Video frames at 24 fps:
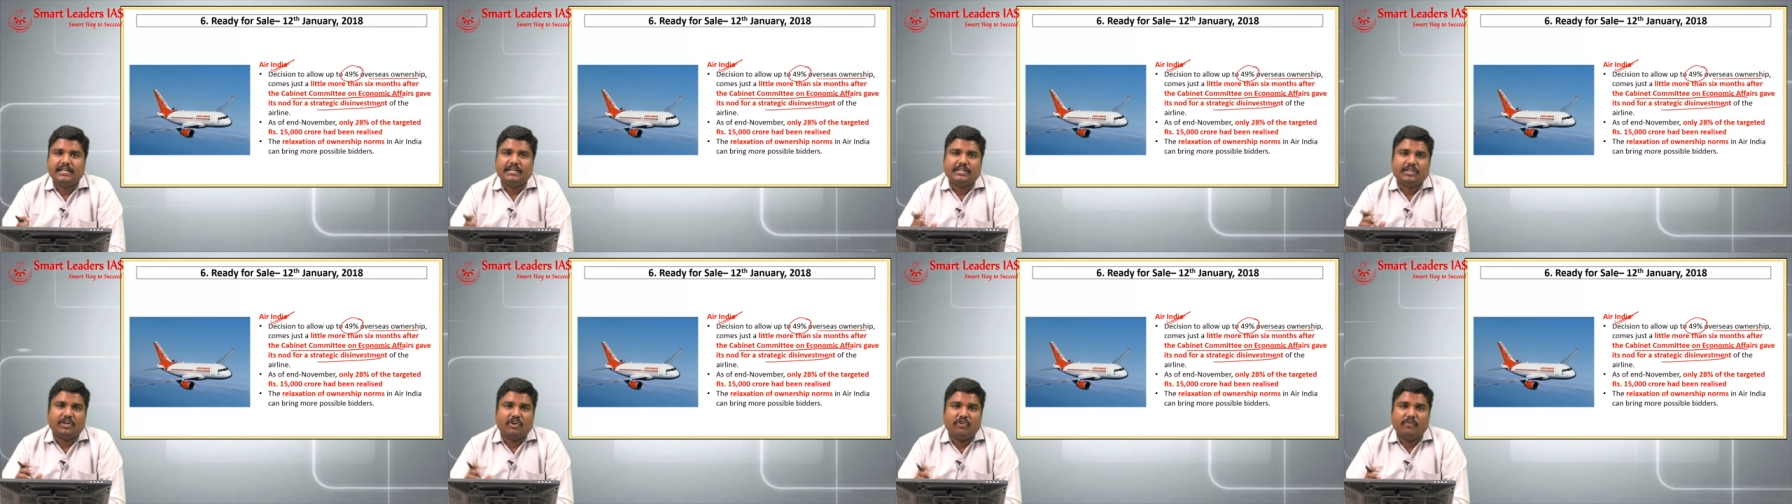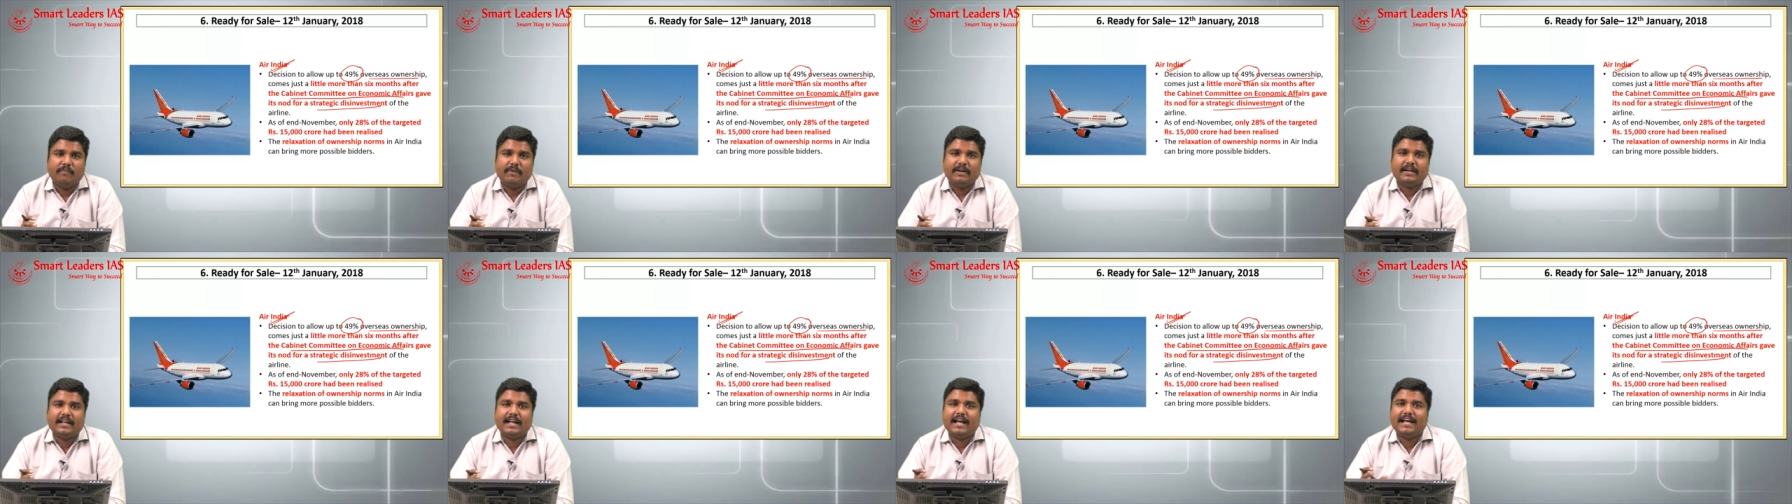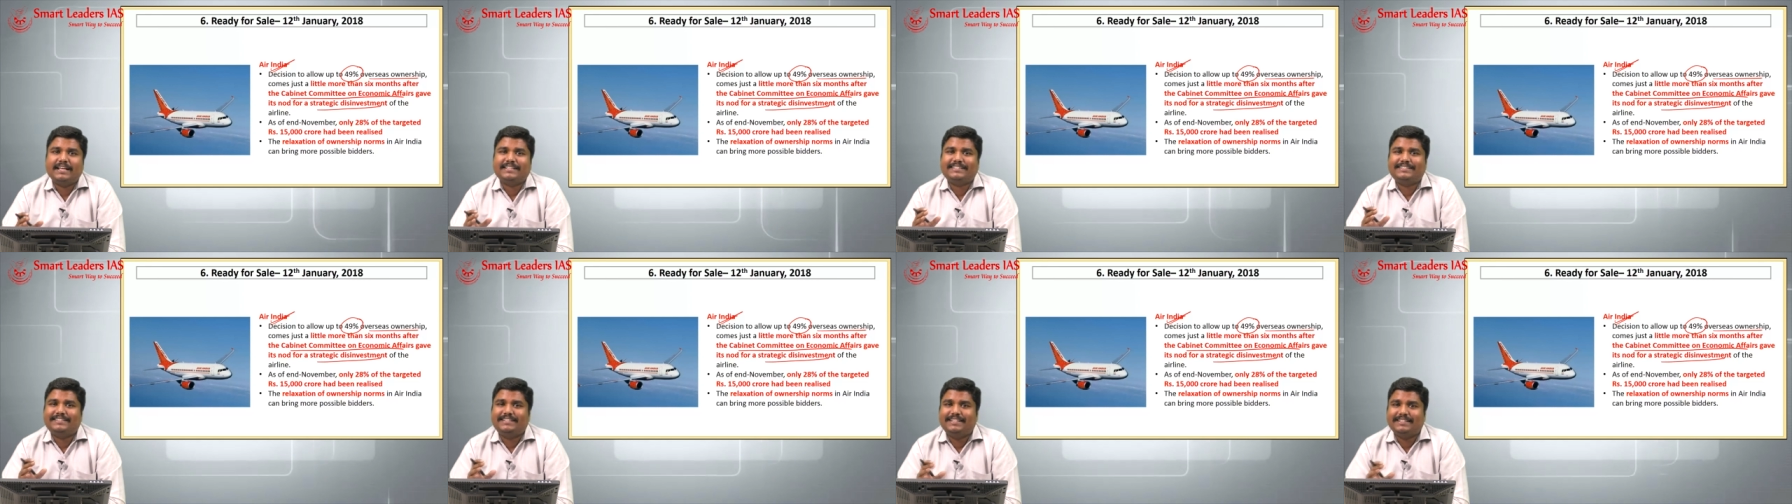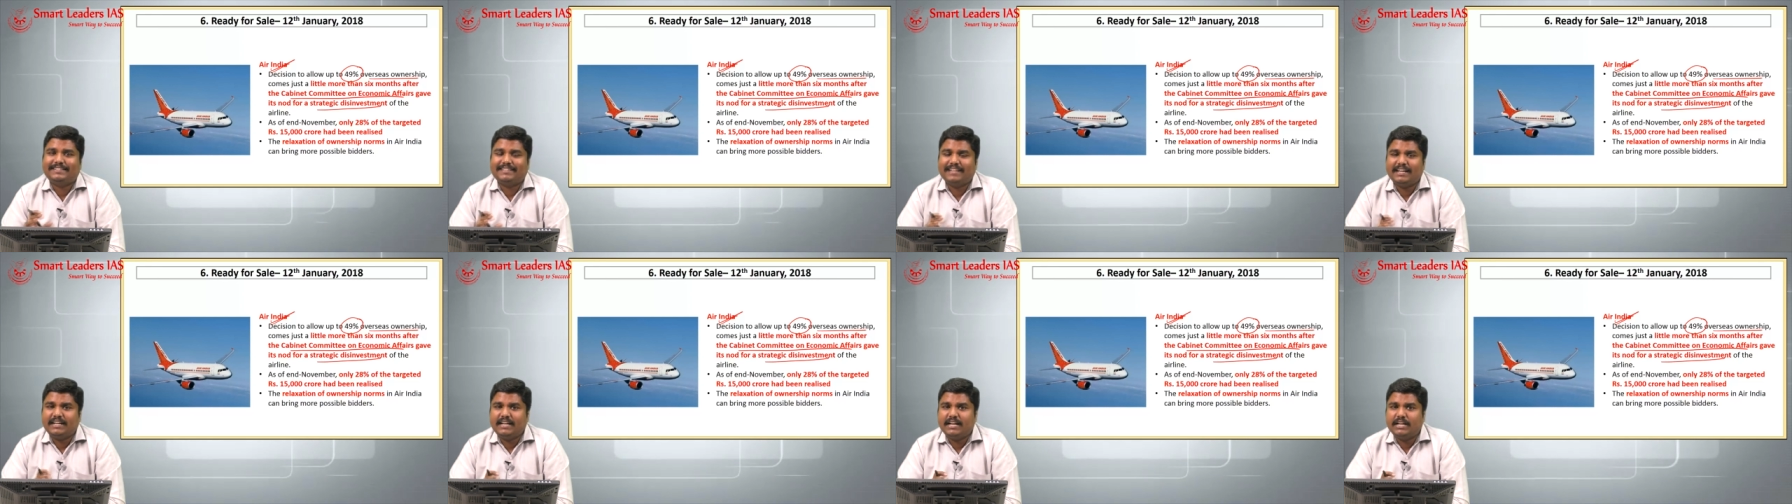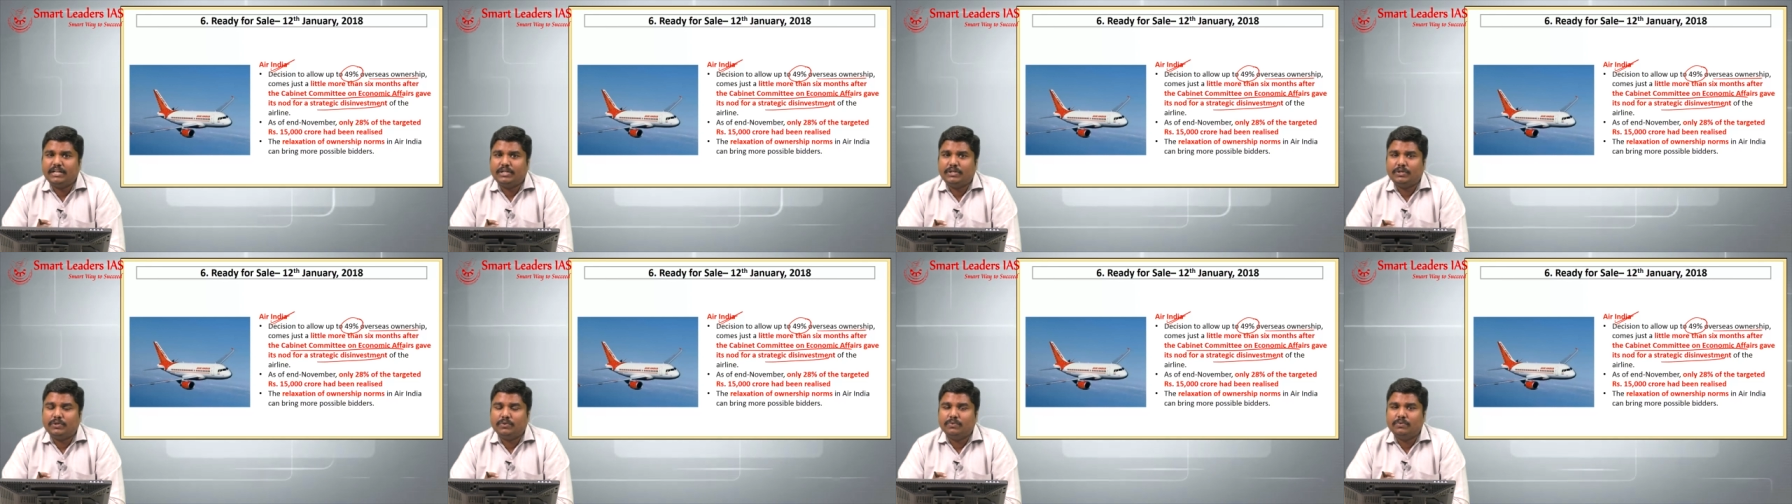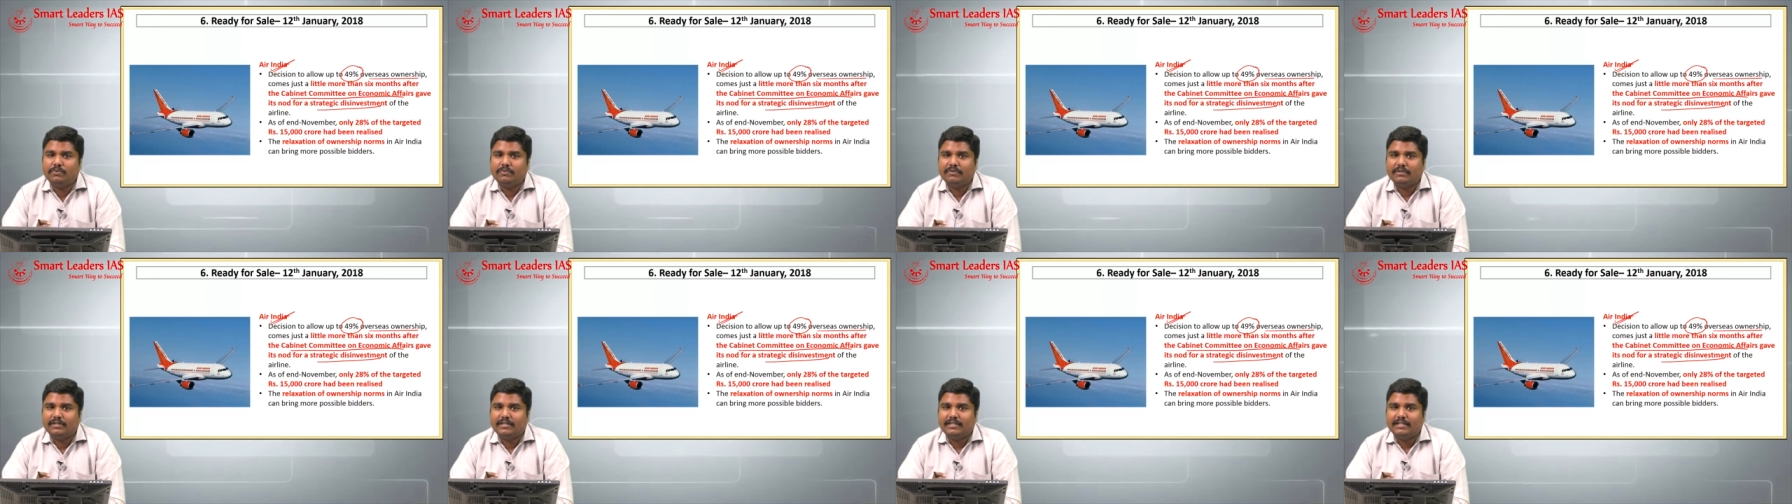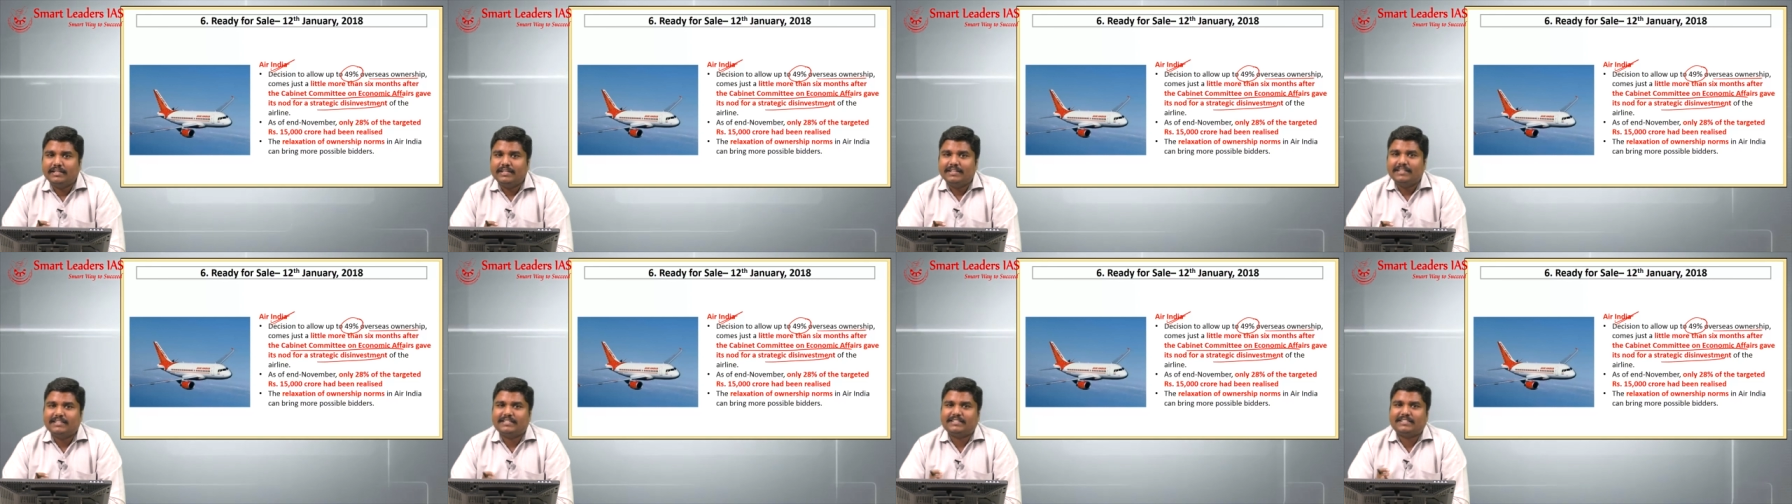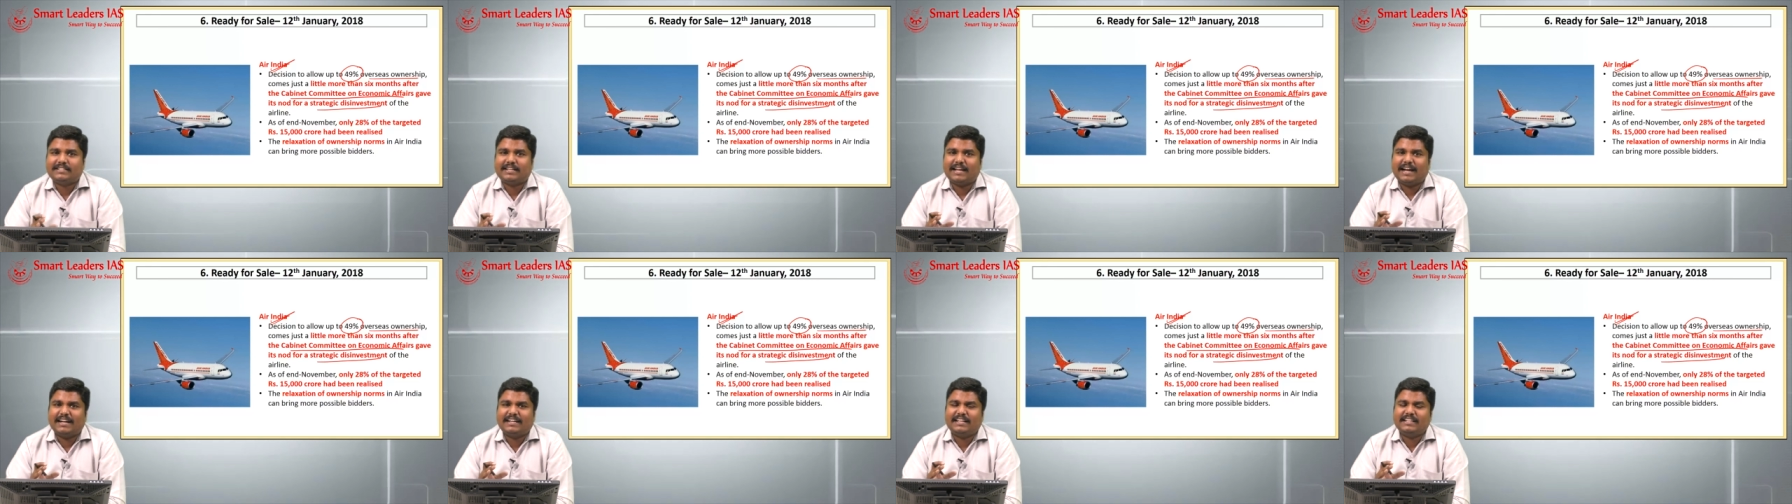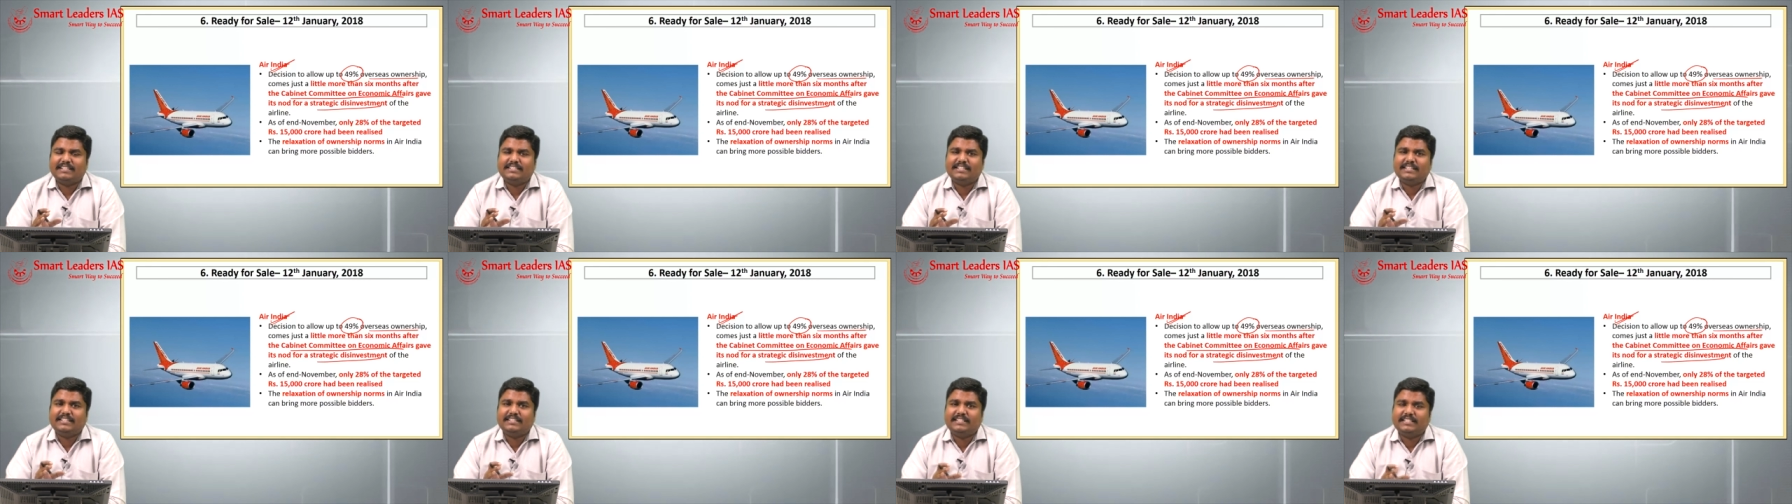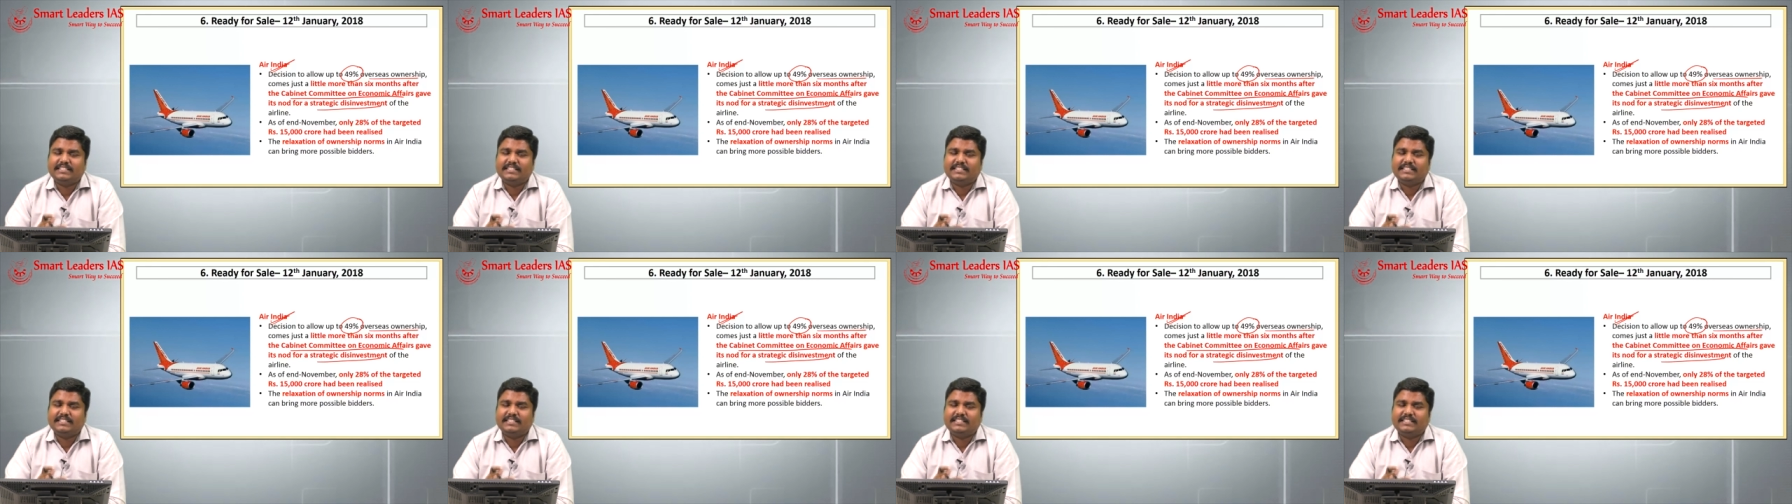government has decided to strategic